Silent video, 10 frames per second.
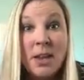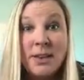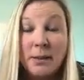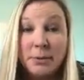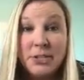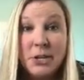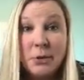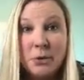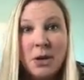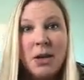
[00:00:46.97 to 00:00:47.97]
Number
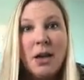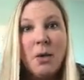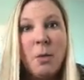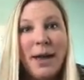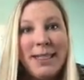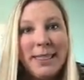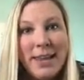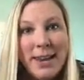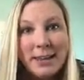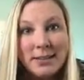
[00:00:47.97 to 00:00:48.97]
2, white
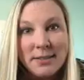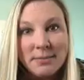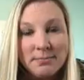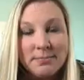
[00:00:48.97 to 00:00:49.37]
linens.